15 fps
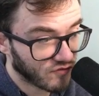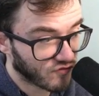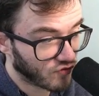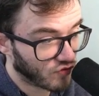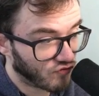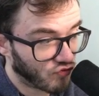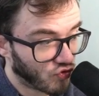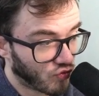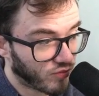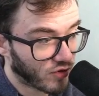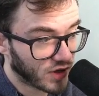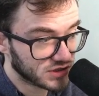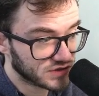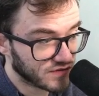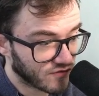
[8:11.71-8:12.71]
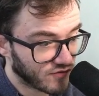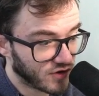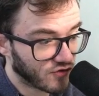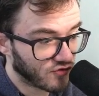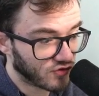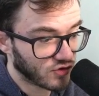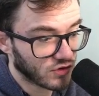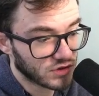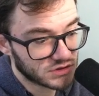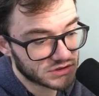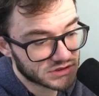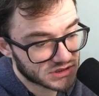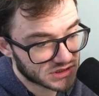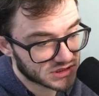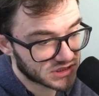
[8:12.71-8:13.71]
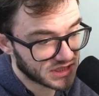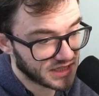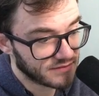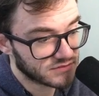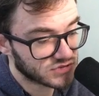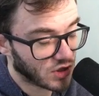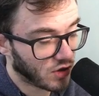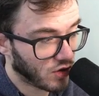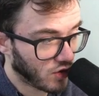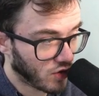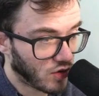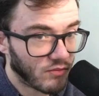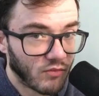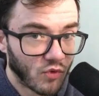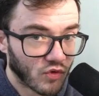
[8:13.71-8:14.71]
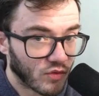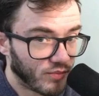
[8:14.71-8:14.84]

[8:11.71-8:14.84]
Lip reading: for a raw price of $300 seems a lot more